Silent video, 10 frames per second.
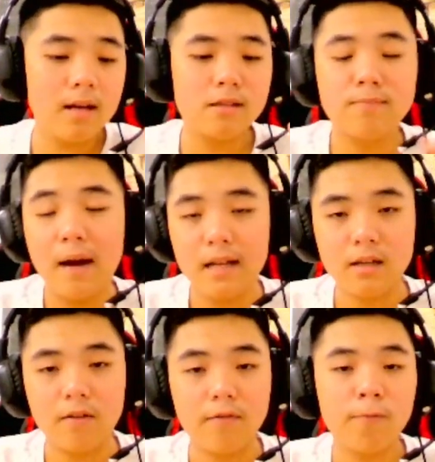it's matched
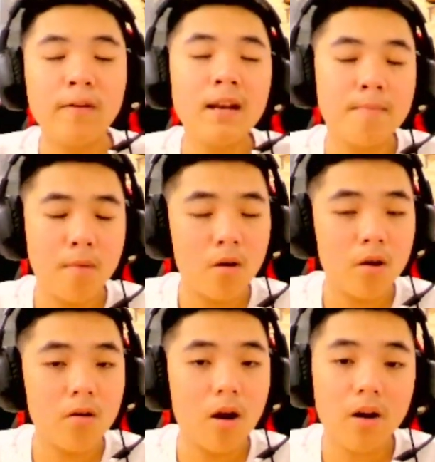with the
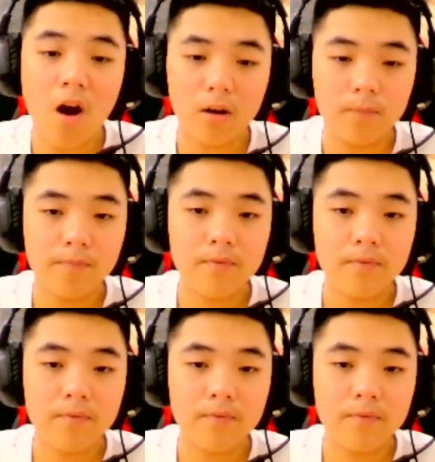model or not.